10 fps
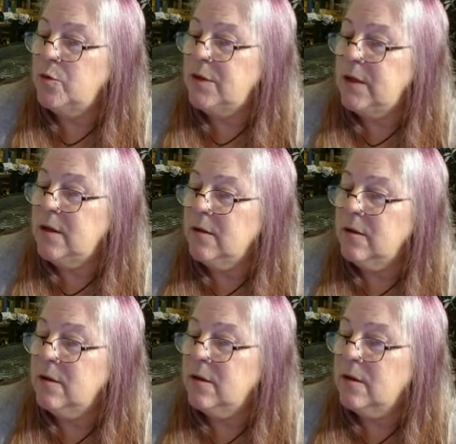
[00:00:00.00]
So
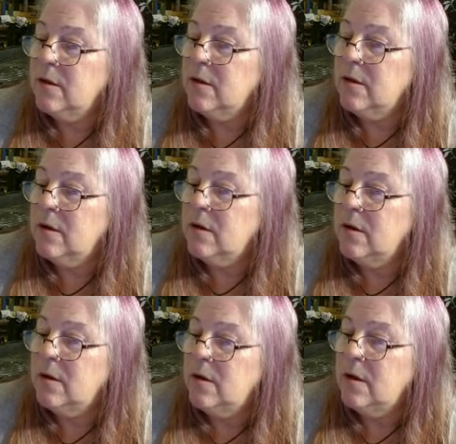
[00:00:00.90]
check in, guys. Let me
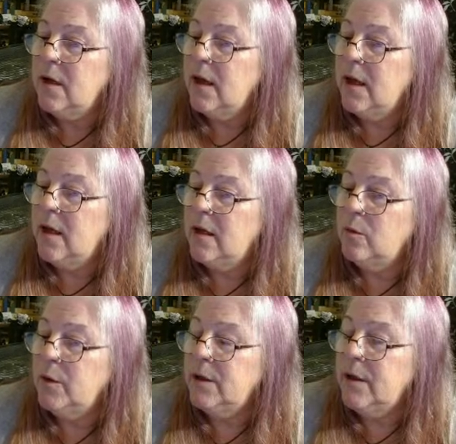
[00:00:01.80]
know
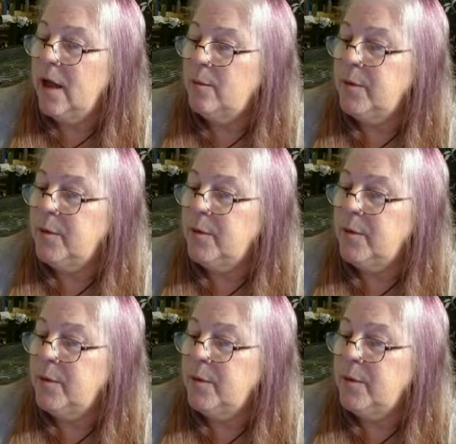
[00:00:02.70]
who's here.